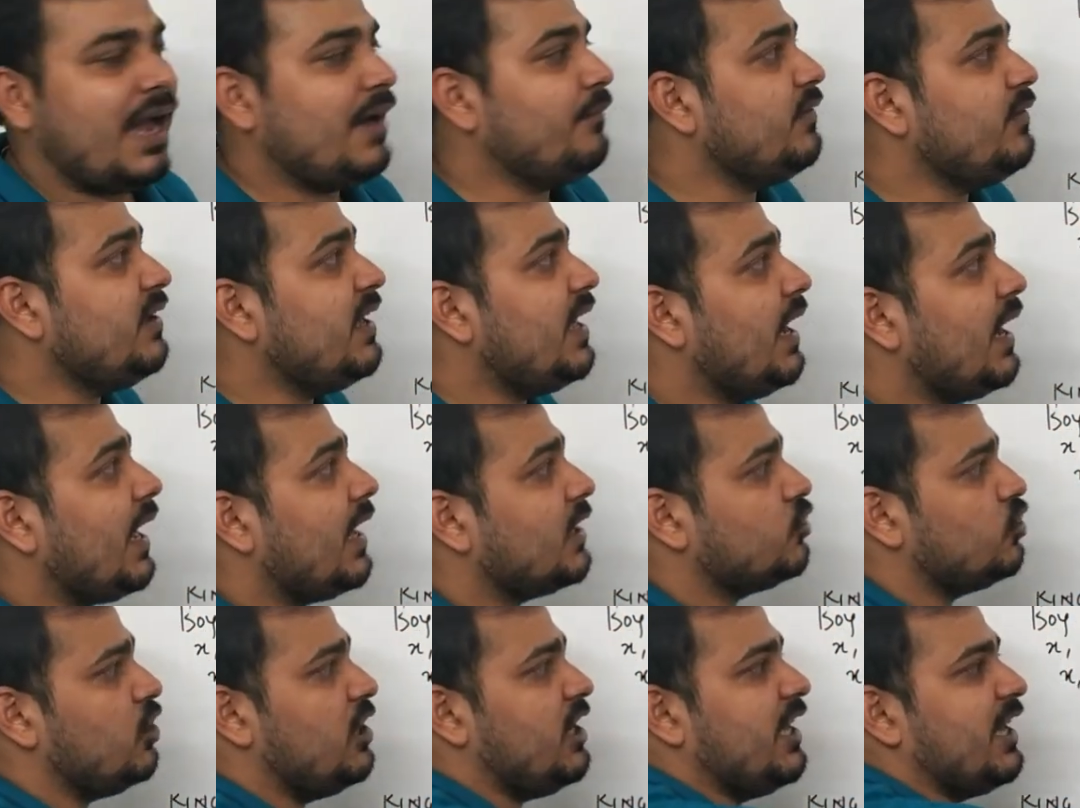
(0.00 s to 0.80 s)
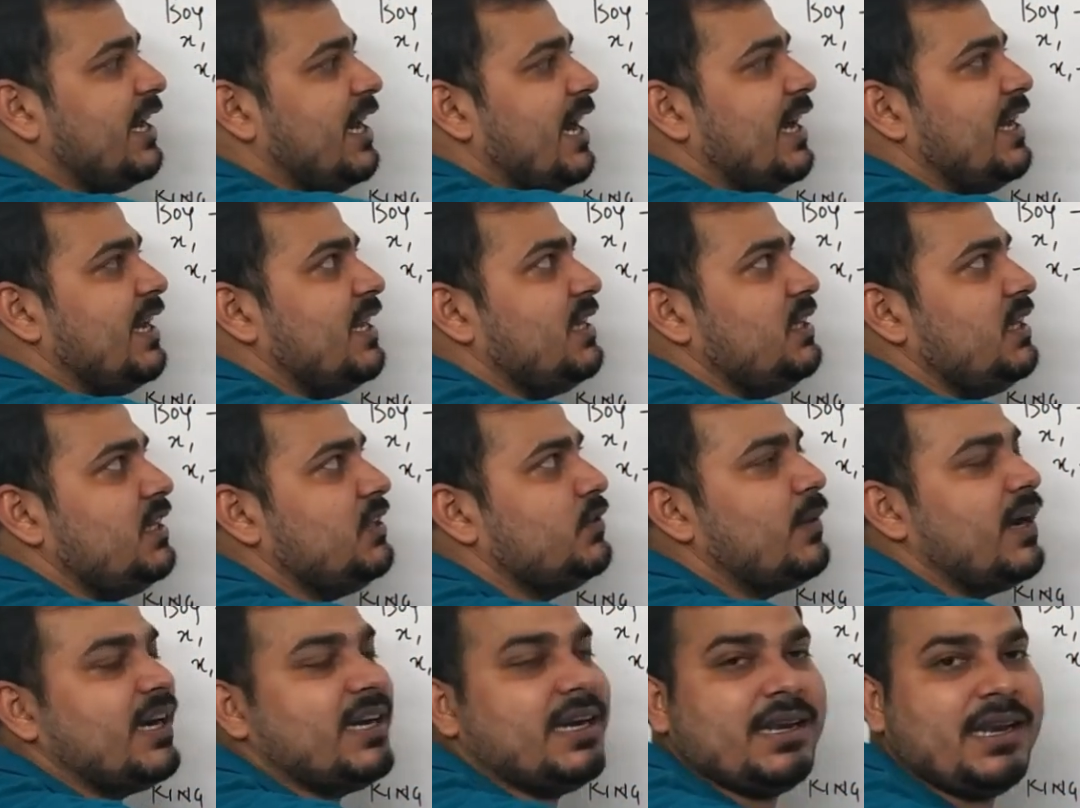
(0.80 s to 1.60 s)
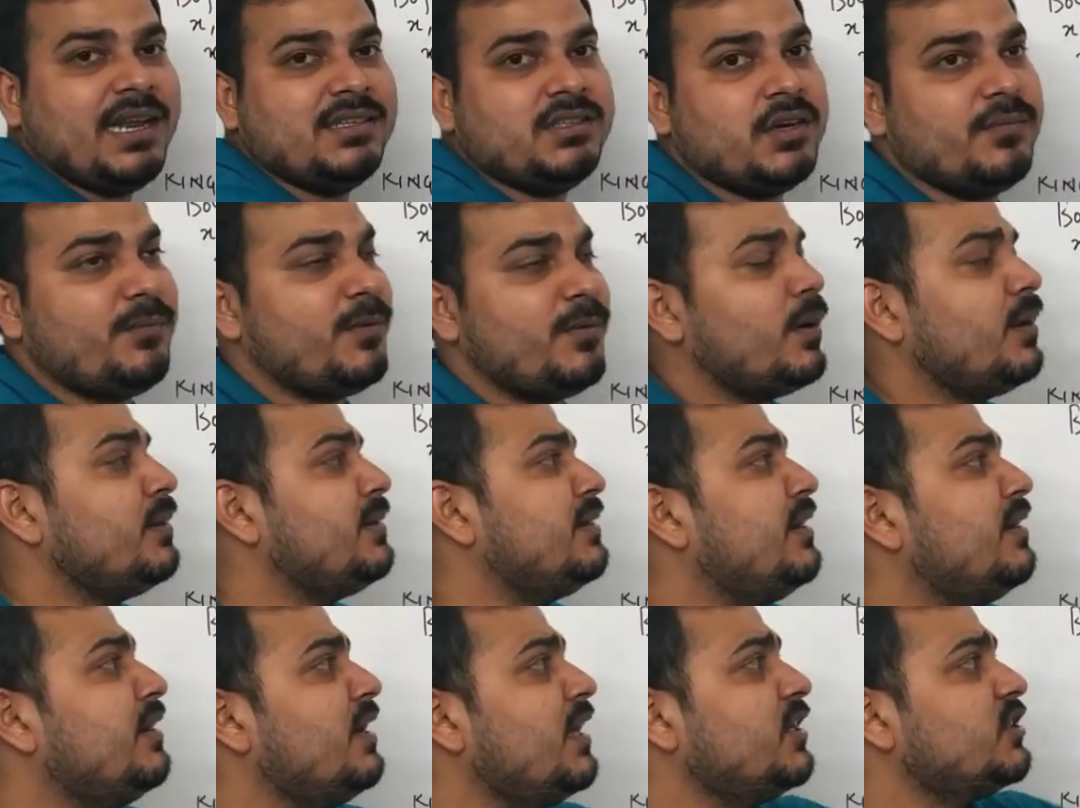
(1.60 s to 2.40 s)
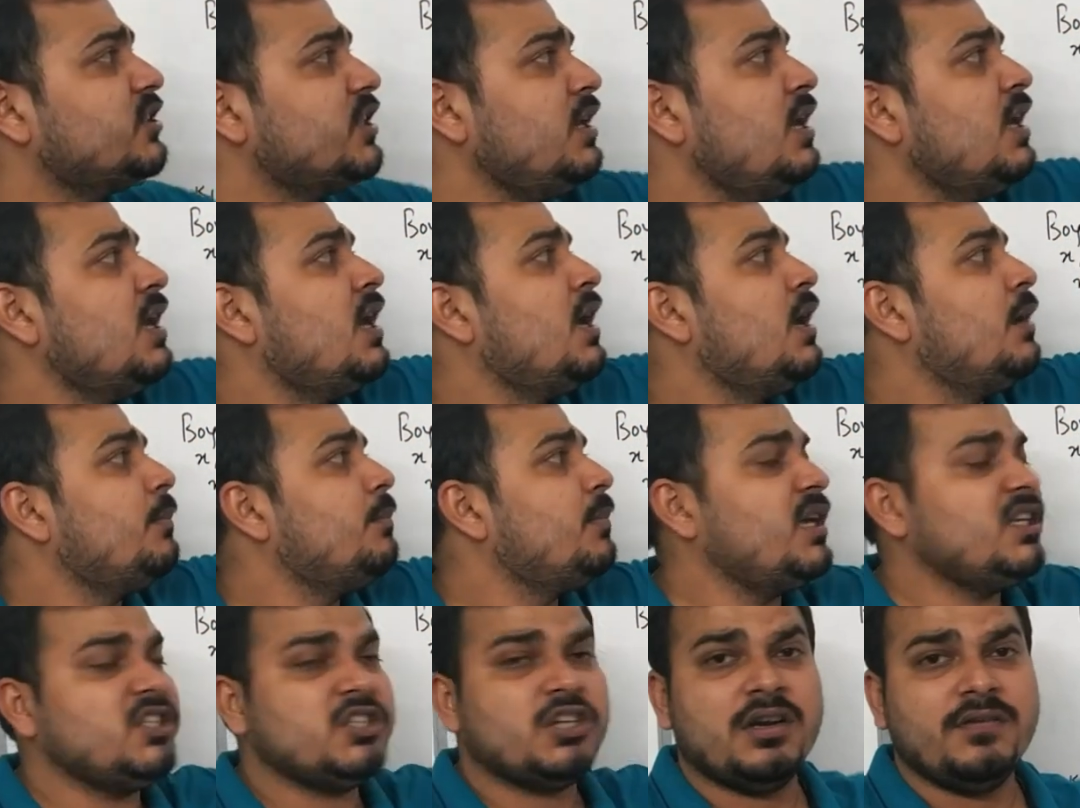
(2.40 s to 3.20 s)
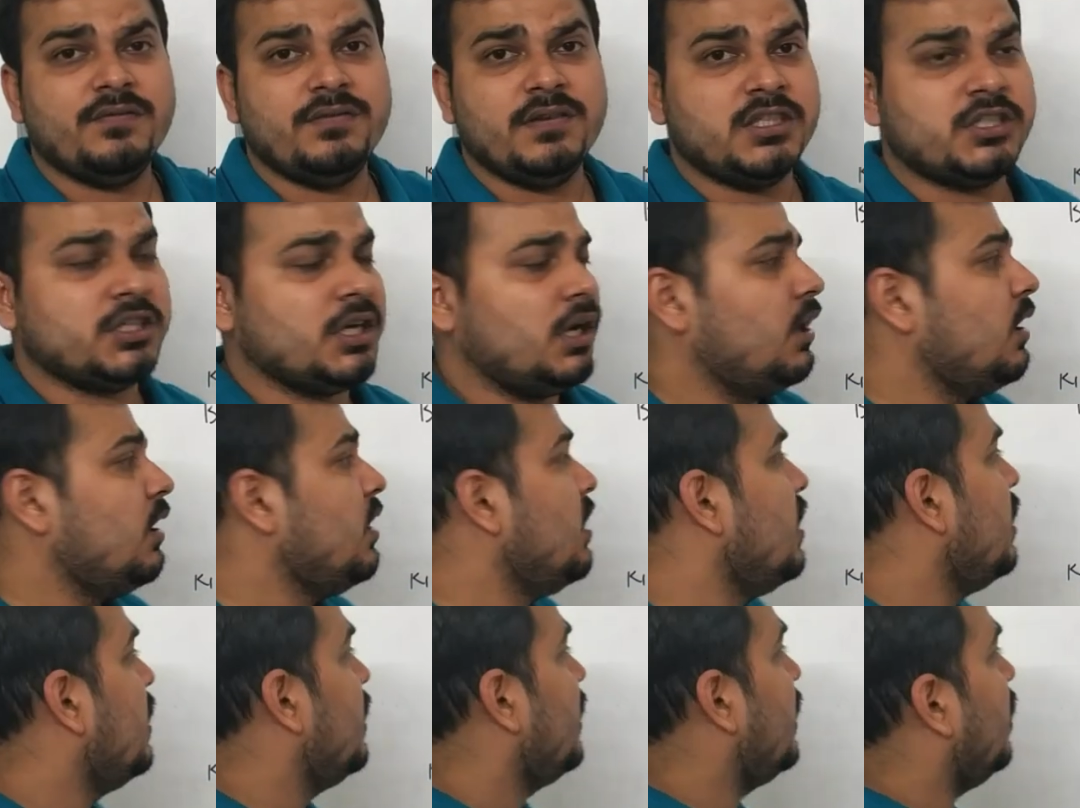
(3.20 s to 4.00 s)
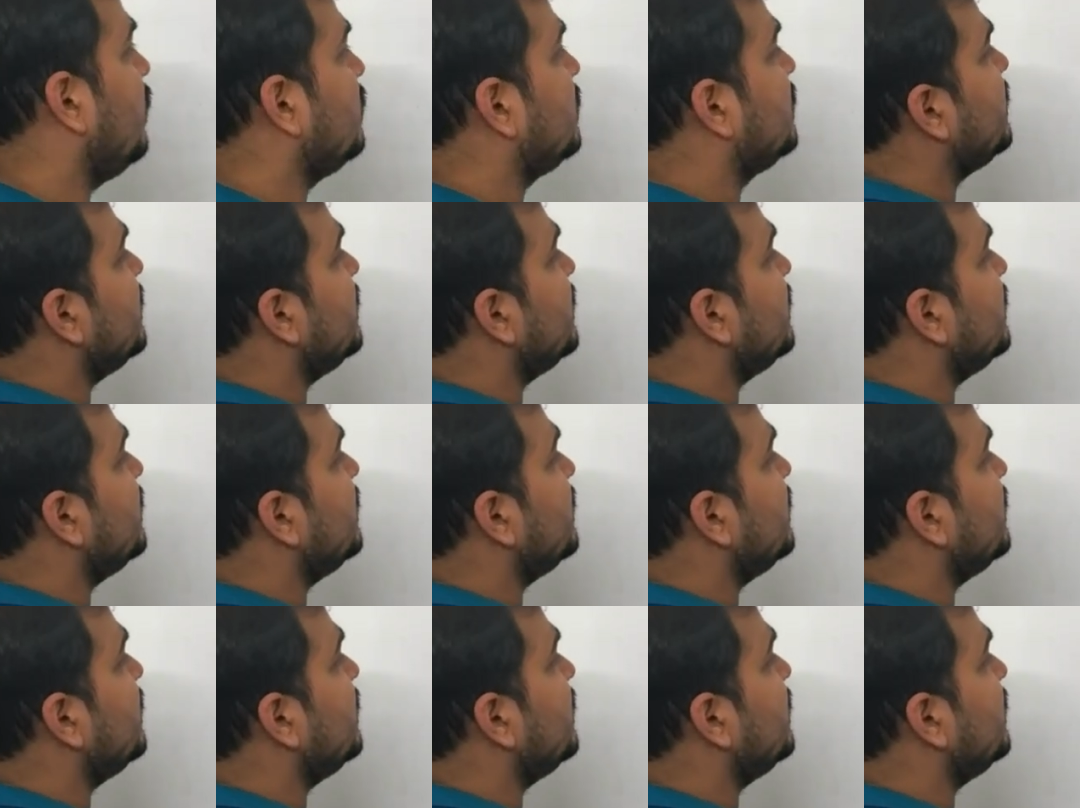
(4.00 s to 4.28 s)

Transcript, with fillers: and we are actually creating this vectorized representation based on feature. Now